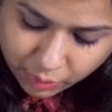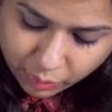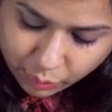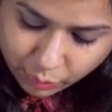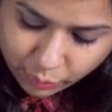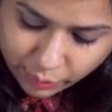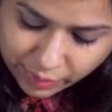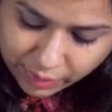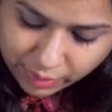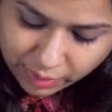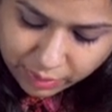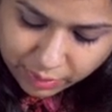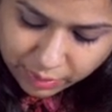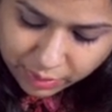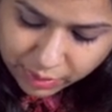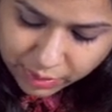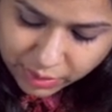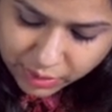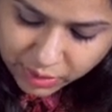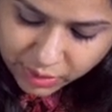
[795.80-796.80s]
with
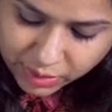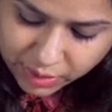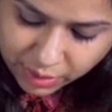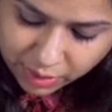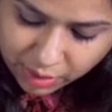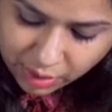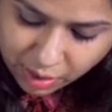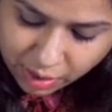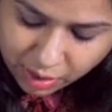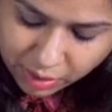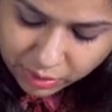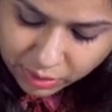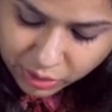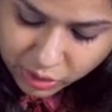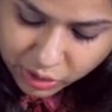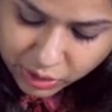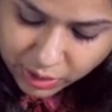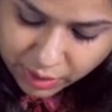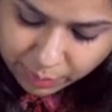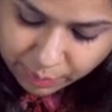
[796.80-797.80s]

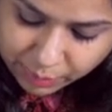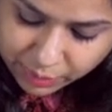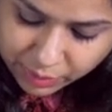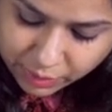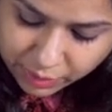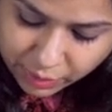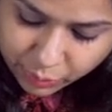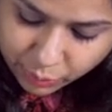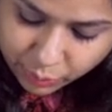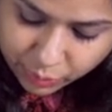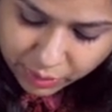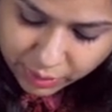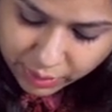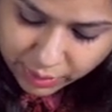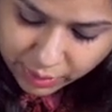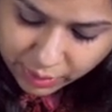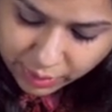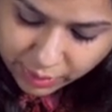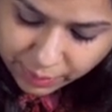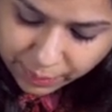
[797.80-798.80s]
cigar-shaped
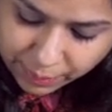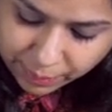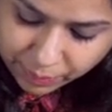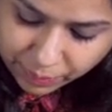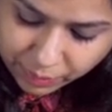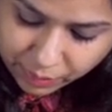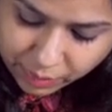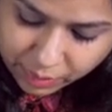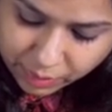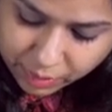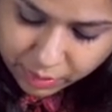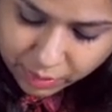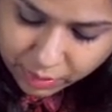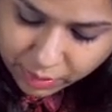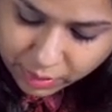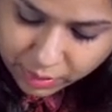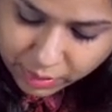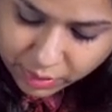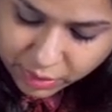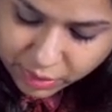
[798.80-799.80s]
nuclei.
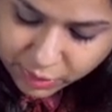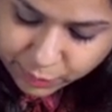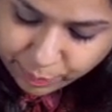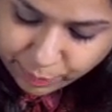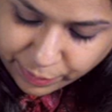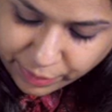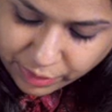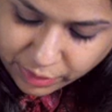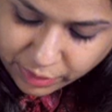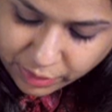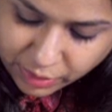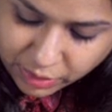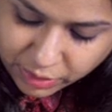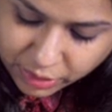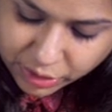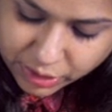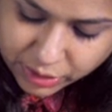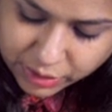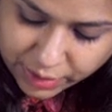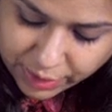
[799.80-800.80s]

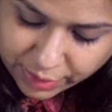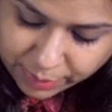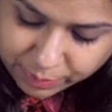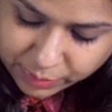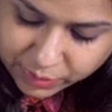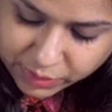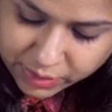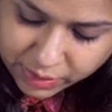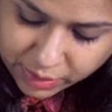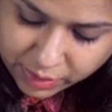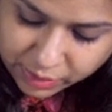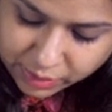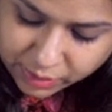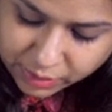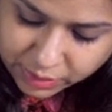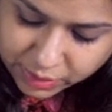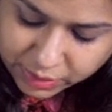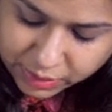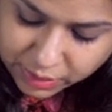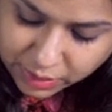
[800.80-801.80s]
Spindle-shaped
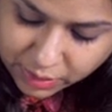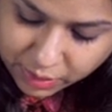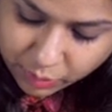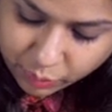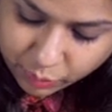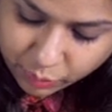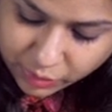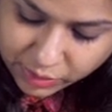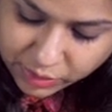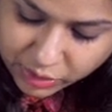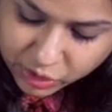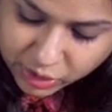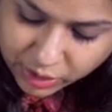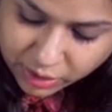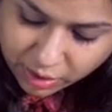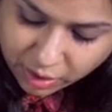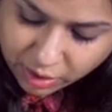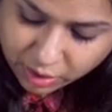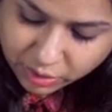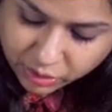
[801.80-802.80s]
cells with
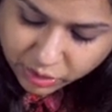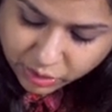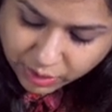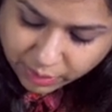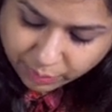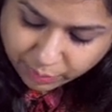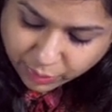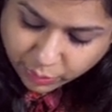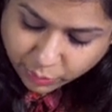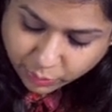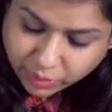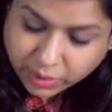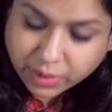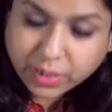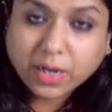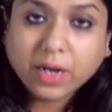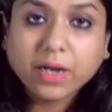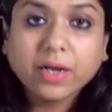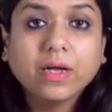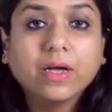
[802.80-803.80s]
cigar-shaped
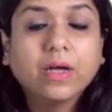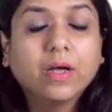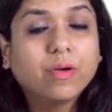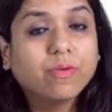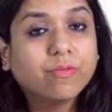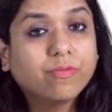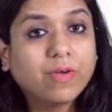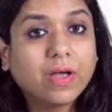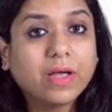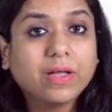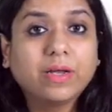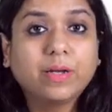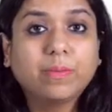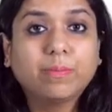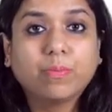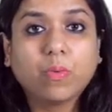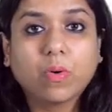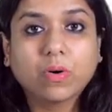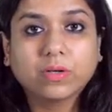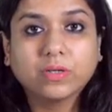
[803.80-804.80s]
nuclei. Very
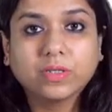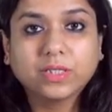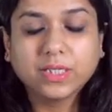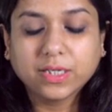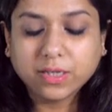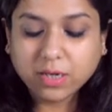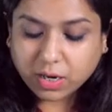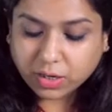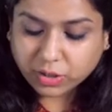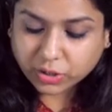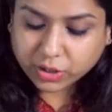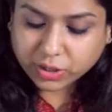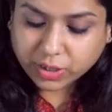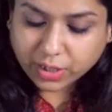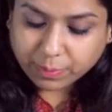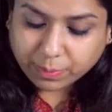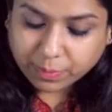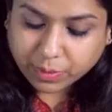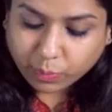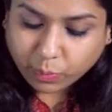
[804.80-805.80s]
important.
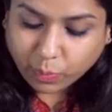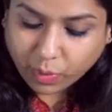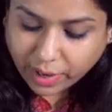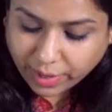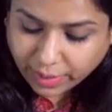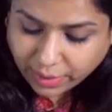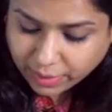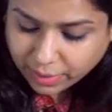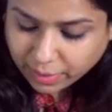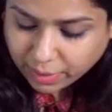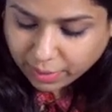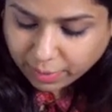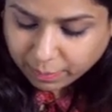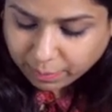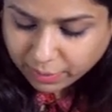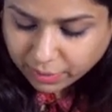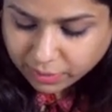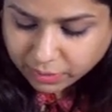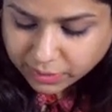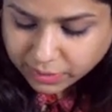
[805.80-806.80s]
Cigar-shaped. Why?
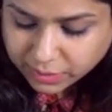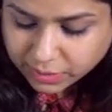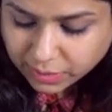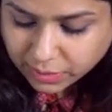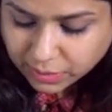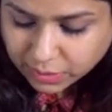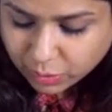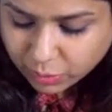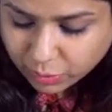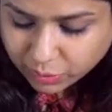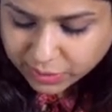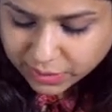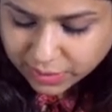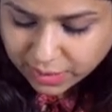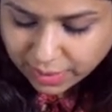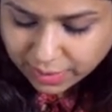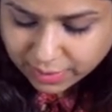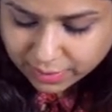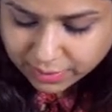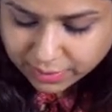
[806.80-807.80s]
Because this looks
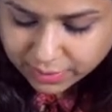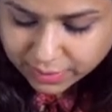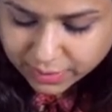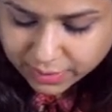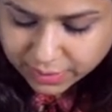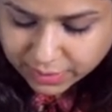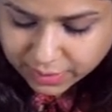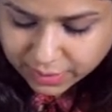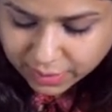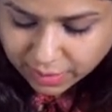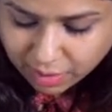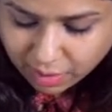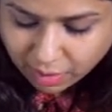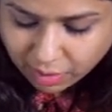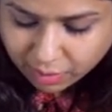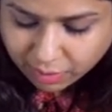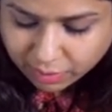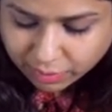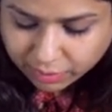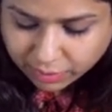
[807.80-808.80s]
like this,
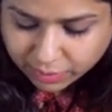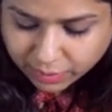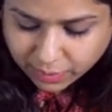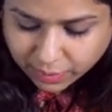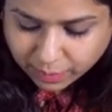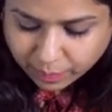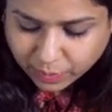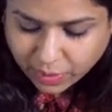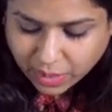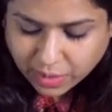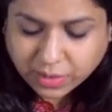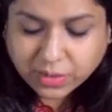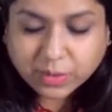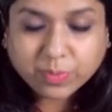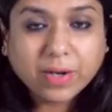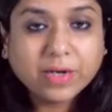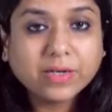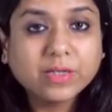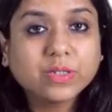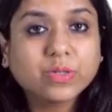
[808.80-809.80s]
cigar. That is
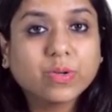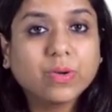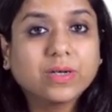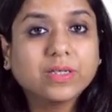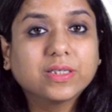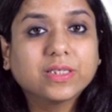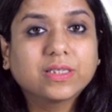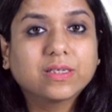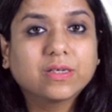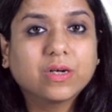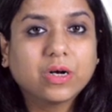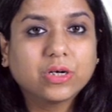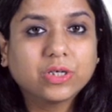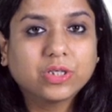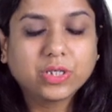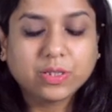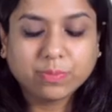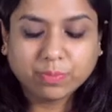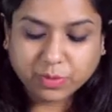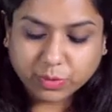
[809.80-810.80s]
why it is called a
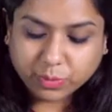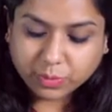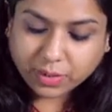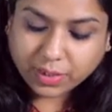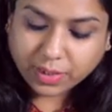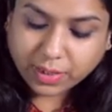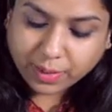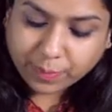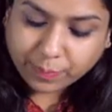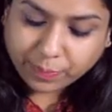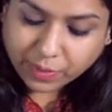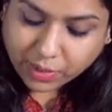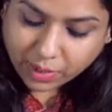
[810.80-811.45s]
cigar-shaped nuclei.